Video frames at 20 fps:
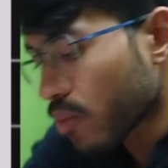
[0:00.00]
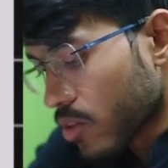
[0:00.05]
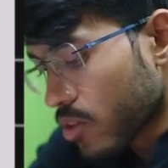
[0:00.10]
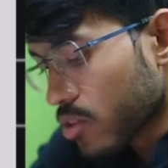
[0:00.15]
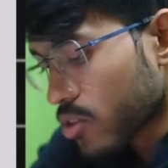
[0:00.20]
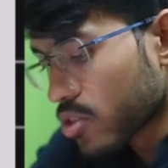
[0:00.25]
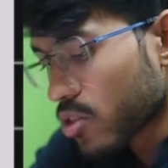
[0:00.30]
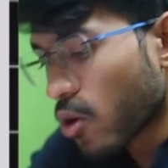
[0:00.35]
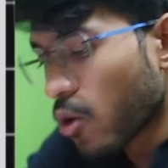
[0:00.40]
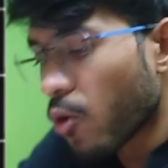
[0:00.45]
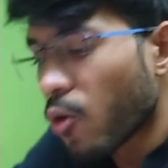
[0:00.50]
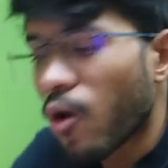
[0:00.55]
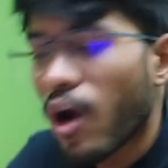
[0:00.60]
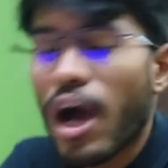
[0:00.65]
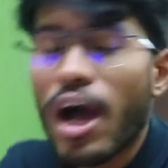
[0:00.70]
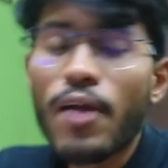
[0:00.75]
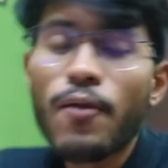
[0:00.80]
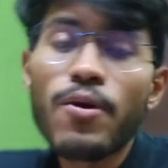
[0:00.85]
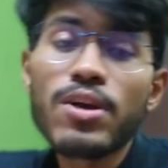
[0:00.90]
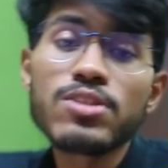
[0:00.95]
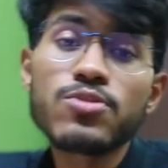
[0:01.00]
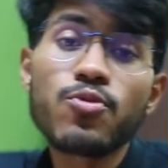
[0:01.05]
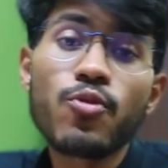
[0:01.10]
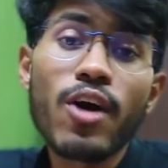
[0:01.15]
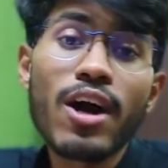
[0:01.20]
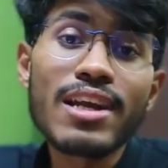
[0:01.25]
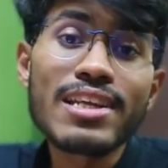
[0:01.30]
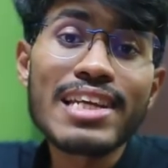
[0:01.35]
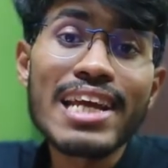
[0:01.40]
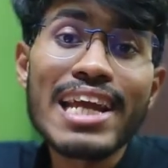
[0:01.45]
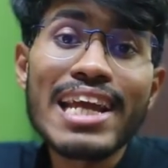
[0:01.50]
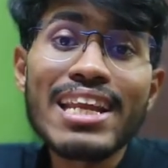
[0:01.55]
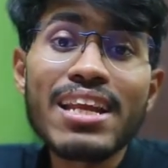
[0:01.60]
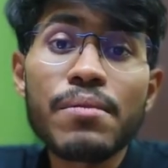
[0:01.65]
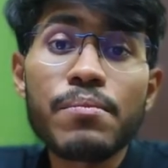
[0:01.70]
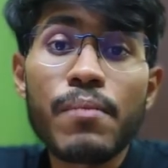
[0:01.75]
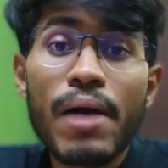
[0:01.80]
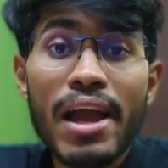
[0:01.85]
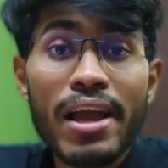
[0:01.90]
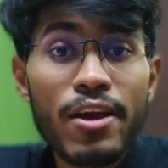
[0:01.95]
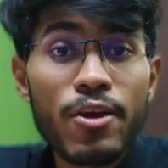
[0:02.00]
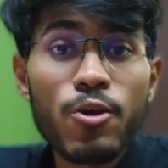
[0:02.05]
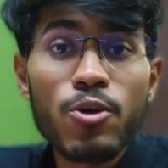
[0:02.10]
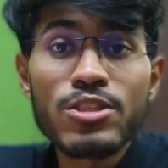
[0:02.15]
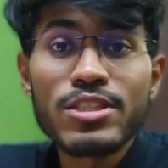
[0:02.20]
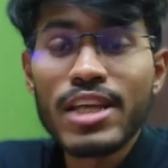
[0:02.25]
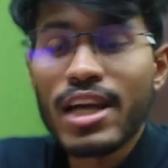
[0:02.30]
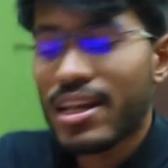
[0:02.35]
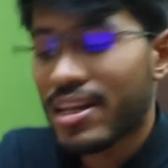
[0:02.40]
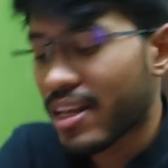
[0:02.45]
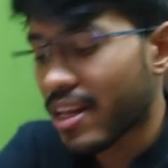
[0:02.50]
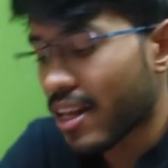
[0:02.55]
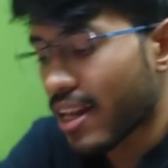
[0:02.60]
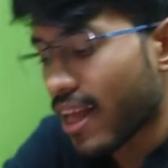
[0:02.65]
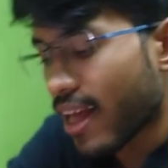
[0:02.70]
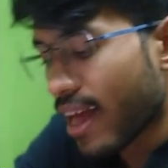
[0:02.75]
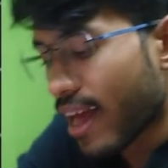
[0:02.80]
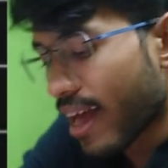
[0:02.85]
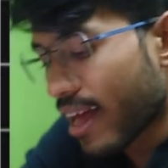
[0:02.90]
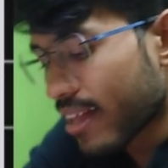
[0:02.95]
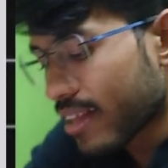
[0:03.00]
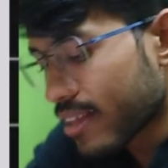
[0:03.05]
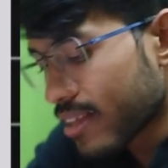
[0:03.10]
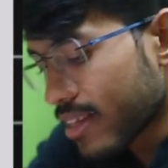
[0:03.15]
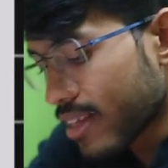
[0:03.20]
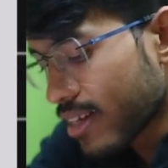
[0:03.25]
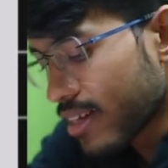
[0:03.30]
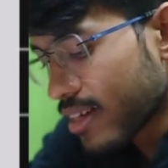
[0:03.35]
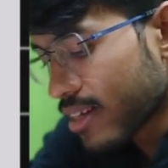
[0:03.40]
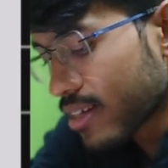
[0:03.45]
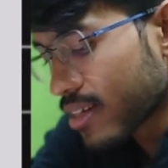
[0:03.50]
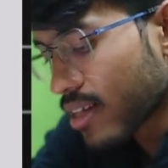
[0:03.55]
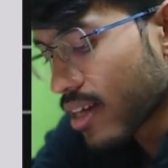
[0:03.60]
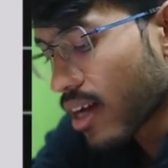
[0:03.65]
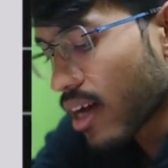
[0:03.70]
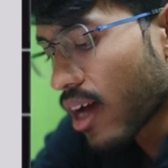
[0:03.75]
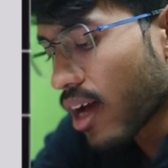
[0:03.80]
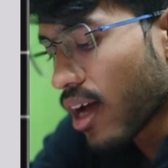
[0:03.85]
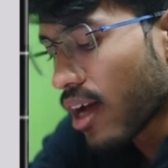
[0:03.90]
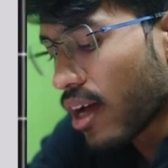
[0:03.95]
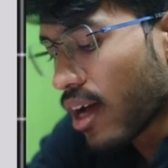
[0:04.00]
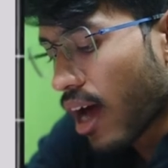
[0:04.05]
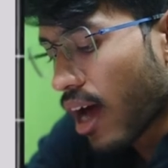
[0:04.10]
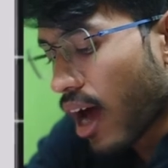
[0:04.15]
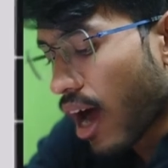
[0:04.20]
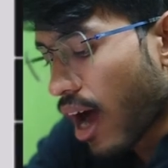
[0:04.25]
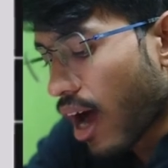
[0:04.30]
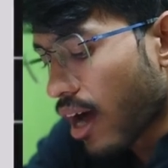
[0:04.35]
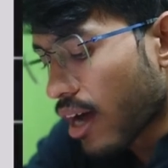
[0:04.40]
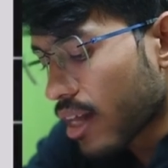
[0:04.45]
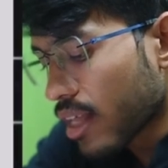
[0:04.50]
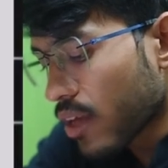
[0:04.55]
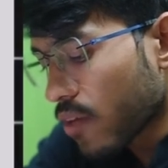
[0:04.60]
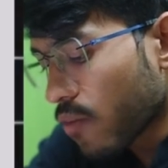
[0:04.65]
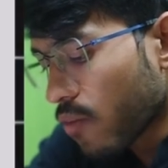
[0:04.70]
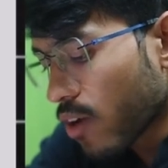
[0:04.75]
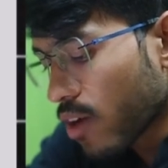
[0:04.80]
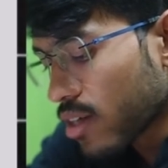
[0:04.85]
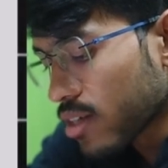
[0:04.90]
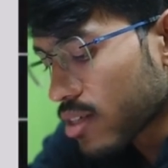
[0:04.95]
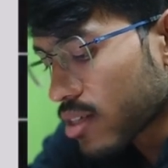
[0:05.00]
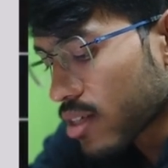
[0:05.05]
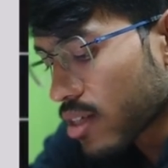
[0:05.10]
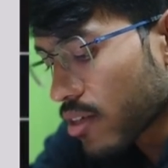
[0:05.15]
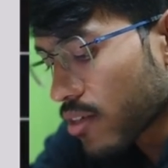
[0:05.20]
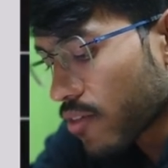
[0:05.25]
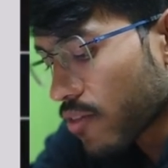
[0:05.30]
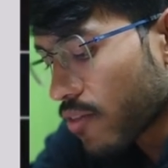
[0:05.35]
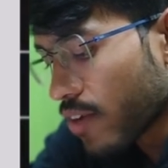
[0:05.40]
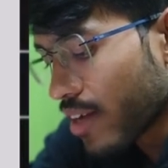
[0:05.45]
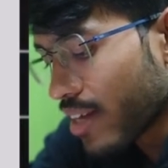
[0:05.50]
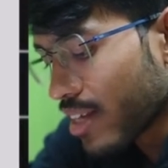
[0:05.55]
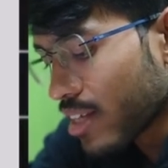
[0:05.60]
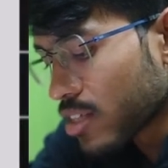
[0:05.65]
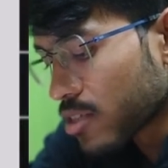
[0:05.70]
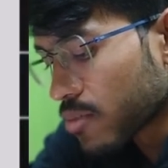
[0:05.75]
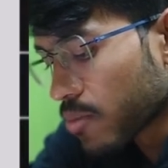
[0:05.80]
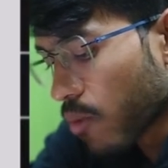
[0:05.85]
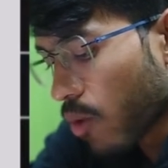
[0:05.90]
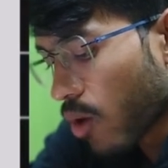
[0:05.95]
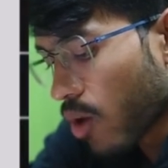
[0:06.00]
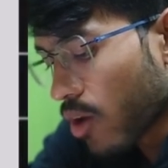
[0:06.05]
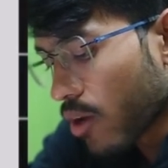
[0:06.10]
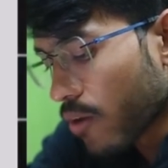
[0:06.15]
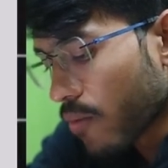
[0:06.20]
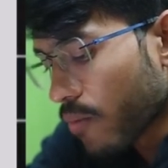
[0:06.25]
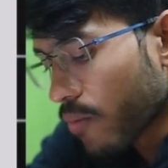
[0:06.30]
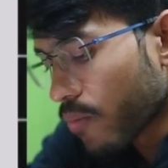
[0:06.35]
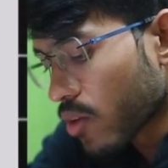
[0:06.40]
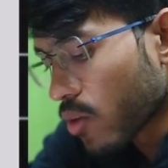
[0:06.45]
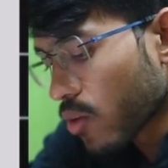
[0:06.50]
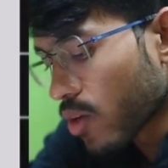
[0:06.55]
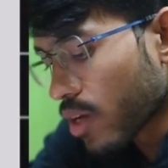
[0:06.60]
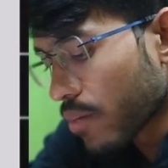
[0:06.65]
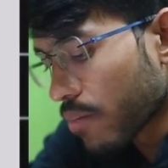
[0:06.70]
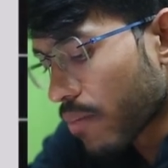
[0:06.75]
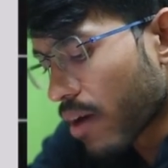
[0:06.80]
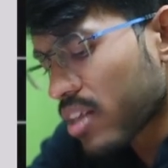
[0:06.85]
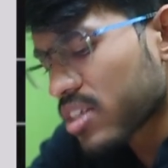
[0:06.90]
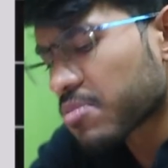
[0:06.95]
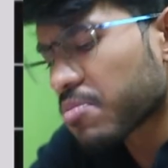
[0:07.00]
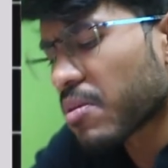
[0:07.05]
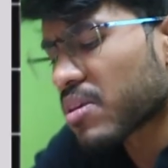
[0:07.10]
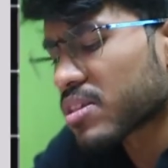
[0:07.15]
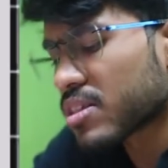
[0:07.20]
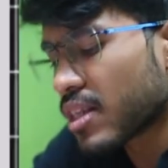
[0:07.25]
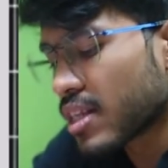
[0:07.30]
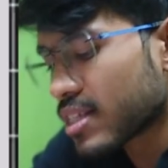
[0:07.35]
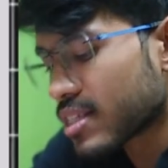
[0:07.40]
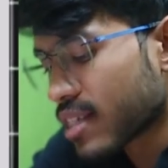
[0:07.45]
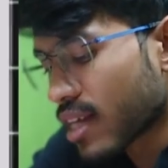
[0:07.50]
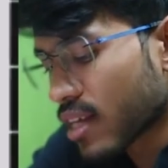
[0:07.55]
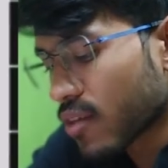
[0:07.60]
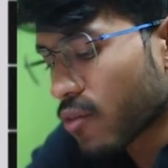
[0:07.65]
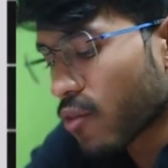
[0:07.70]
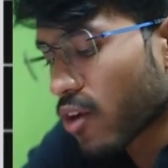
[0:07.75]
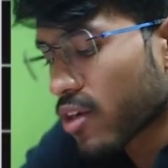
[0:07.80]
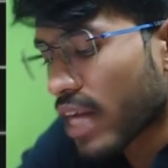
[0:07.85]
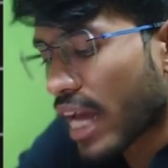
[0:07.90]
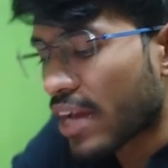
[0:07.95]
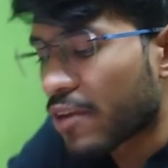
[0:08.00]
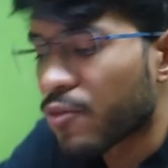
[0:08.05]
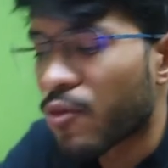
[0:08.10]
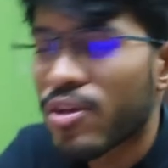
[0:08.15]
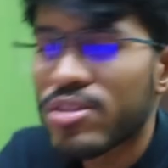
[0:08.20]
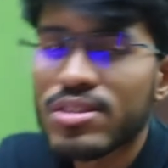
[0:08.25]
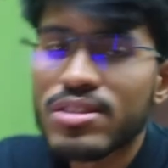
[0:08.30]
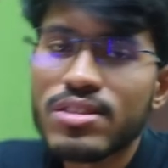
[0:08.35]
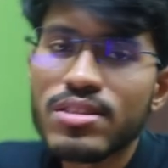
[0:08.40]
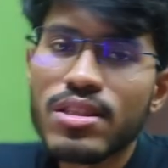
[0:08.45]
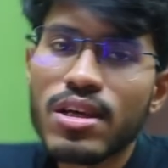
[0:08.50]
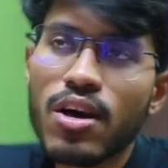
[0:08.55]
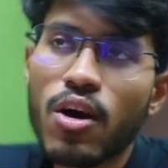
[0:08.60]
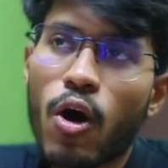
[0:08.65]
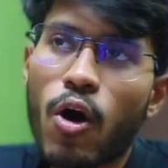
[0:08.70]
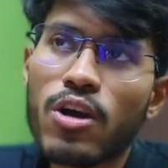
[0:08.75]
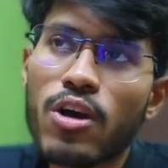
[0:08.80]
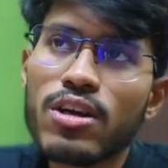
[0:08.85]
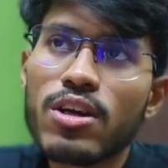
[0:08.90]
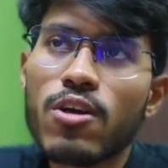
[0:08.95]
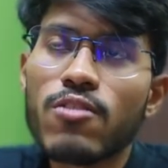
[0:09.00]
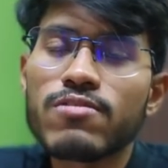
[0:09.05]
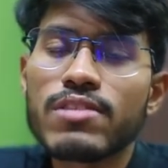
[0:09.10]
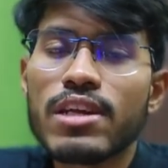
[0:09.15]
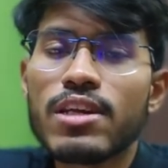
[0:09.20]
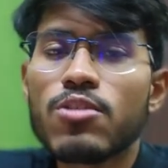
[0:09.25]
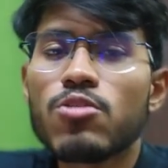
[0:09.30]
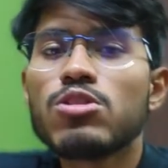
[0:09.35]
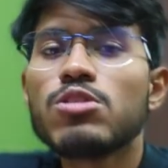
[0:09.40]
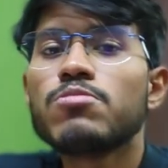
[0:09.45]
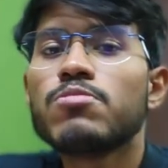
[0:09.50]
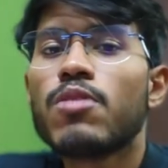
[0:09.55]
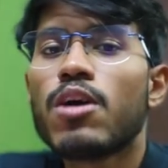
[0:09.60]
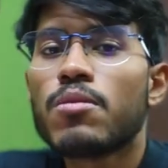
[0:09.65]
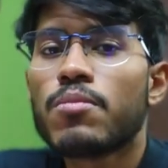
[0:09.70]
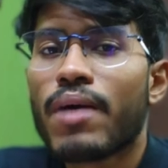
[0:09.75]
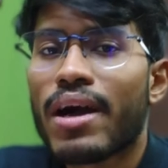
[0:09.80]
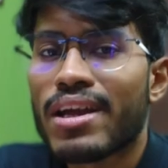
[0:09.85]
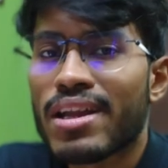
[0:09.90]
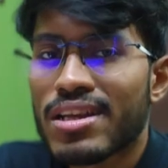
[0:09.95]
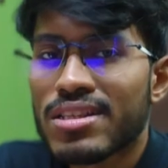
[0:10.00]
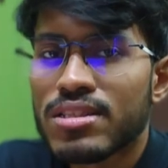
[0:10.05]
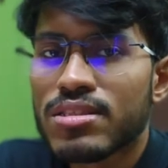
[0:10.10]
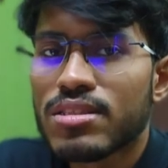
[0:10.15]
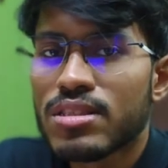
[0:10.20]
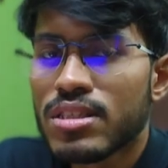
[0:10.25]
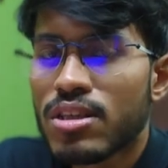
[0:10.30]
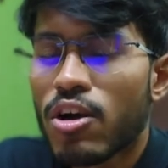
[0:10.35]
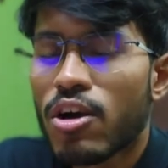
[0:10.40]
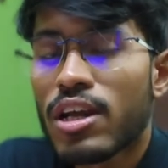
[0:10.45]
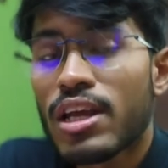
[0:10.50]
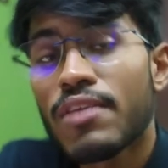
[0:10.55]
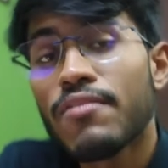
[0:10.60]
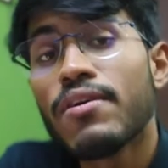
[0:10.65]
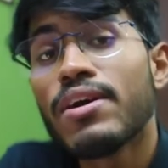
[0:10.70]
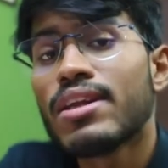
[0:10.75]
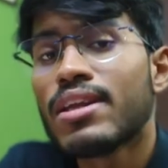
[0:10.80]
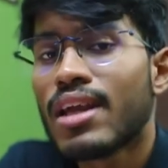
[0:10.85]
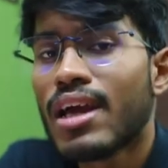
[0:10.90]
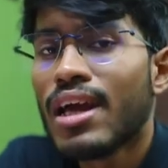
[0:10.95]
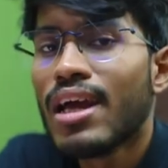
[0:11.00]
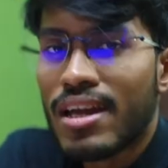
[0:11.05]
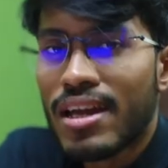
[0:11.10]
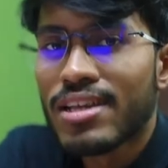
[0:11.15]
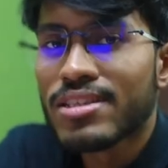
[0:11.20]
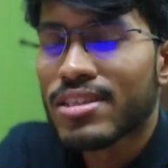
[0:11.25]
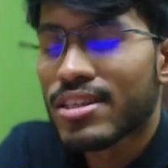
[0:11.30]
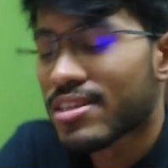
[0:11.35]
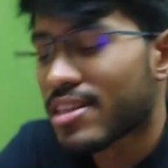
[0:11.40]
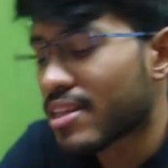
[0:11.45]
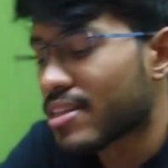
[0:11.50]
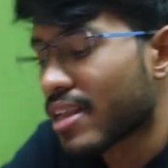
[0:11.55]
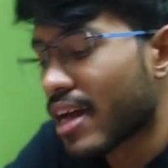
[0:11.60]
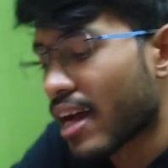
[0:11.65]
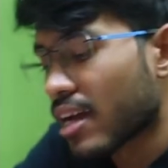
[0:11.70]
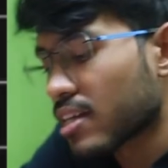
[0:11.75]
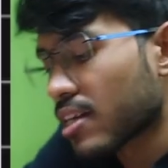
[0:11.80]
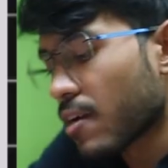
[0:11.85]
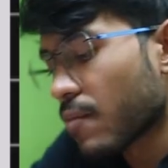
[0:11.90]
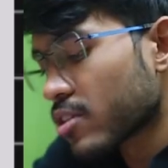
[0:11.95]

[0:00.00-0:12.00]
So, I was working in a micro channel and there the RE was very small. Okay, much less than 1. It was in the order of 10 to the power minus 3 or even lesser than that.